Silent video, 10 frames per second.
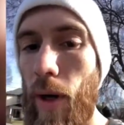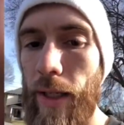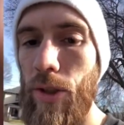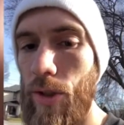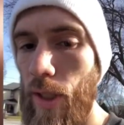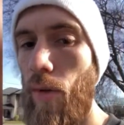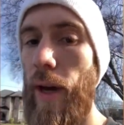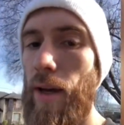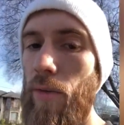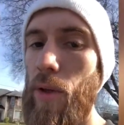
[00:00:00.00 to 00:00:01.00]
price yourself
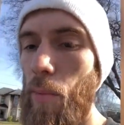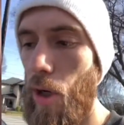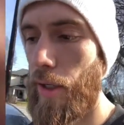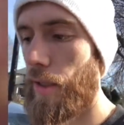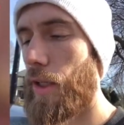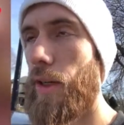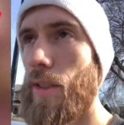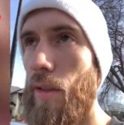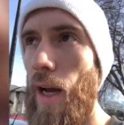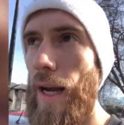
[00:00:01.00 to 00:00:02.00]
out of the market. There is
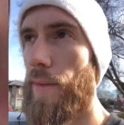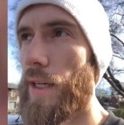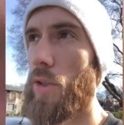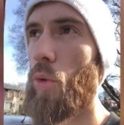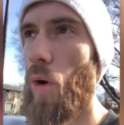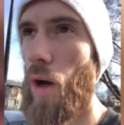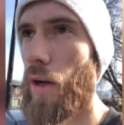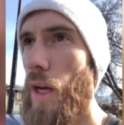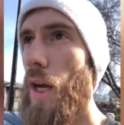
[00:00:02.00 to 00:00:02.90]
a line there to walk.